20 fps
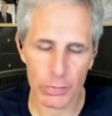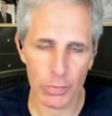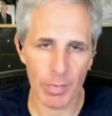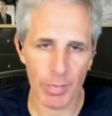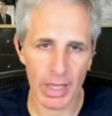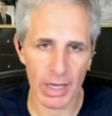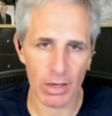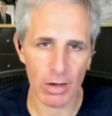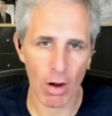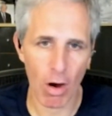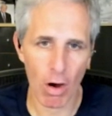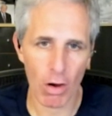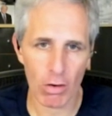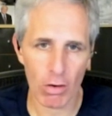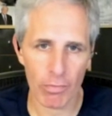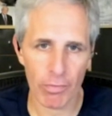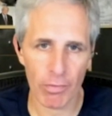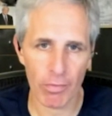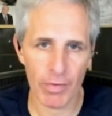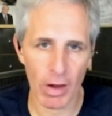We've made it
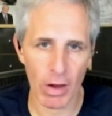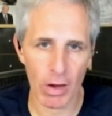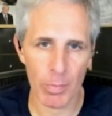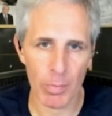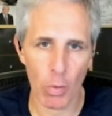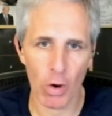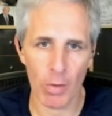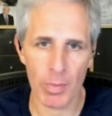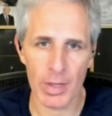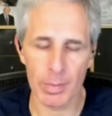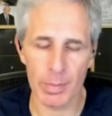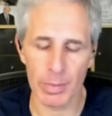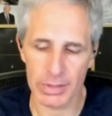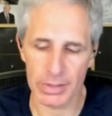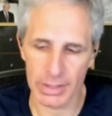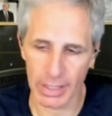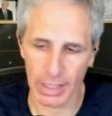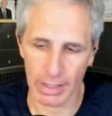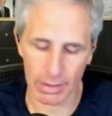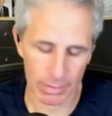harder for very poor people
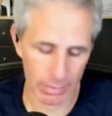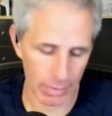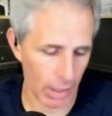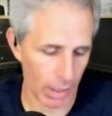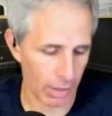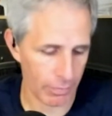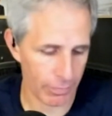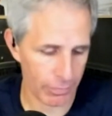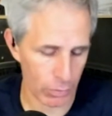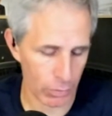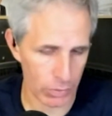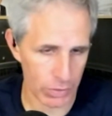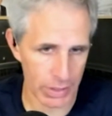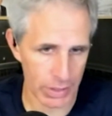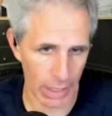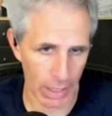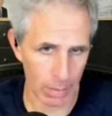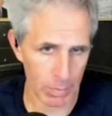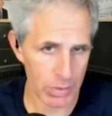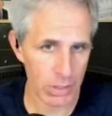to get food
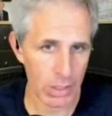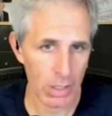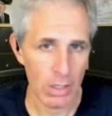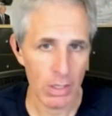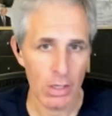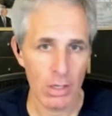stamps.